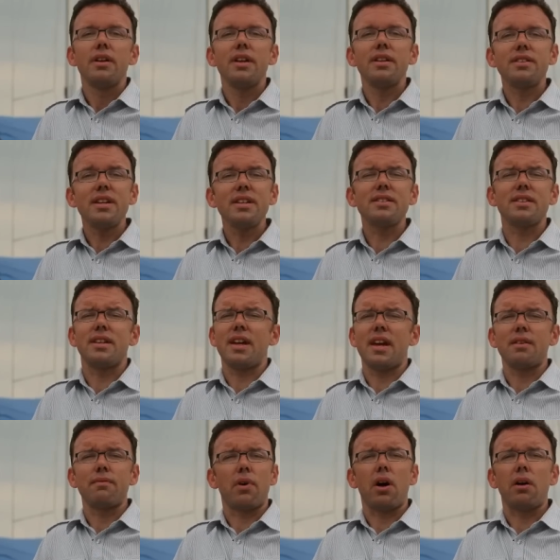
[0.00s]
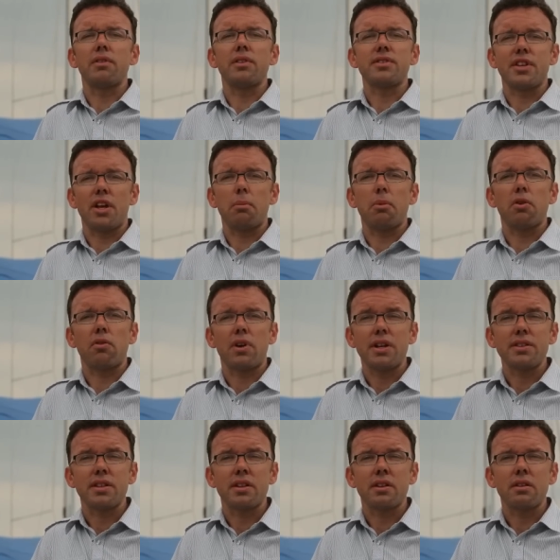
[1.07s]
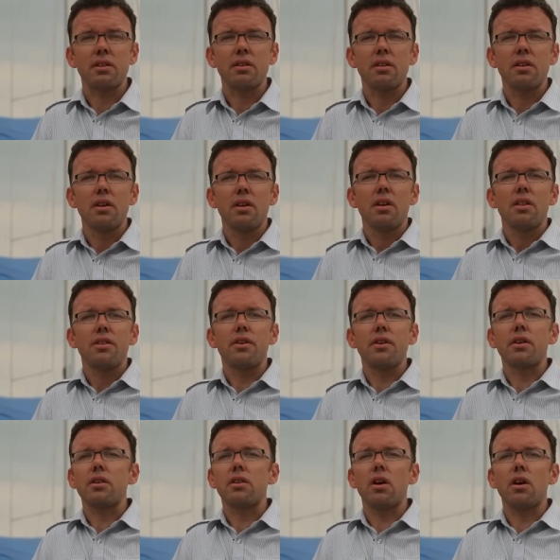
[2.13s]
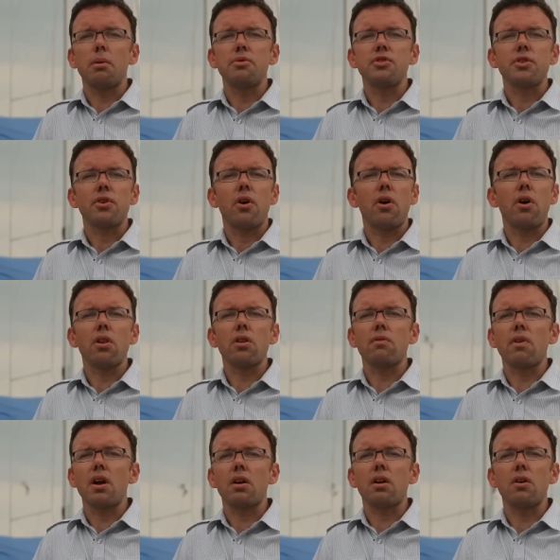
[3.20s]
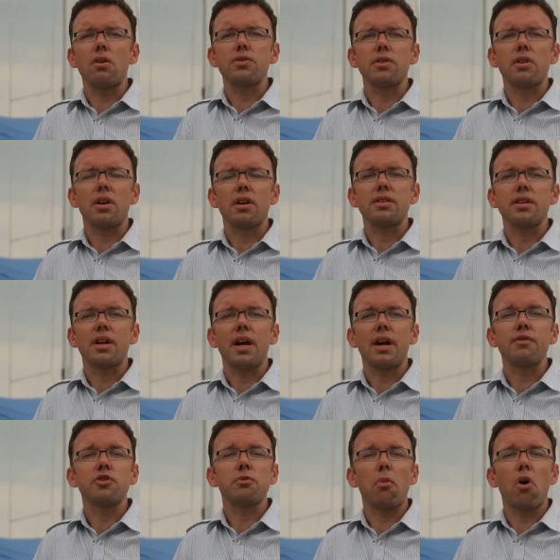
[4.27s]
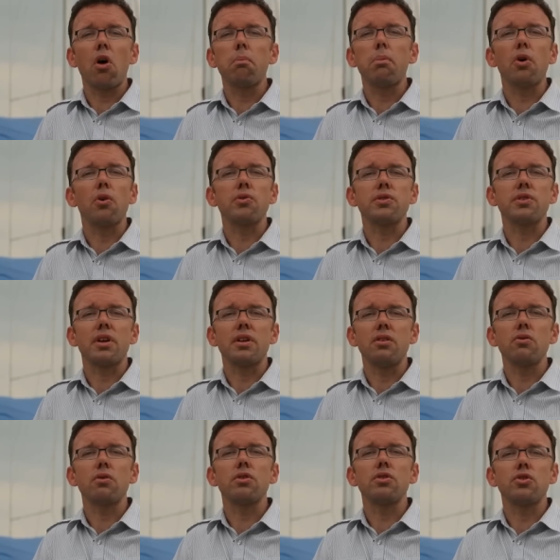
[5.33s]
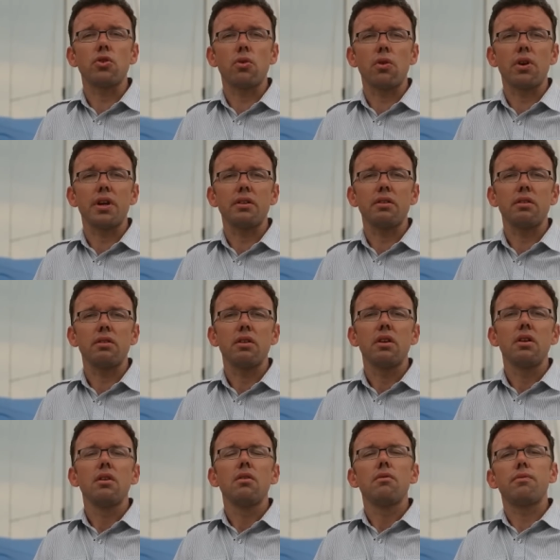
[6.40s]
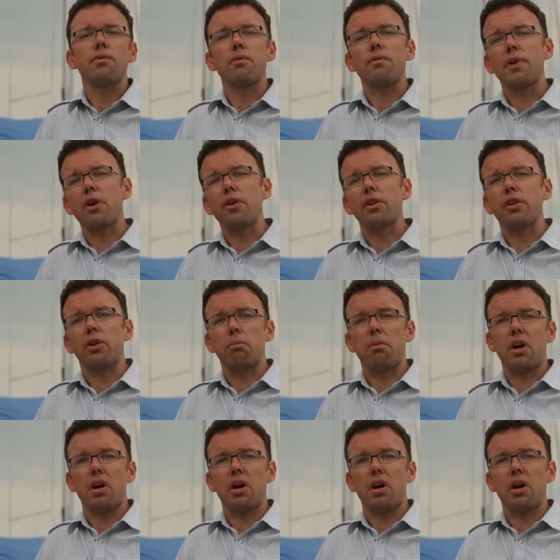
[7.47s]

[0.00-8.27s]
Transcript: It's easy to get involved in sailboat racing. There are clubs all around coastlines that have small boats that you can join for very little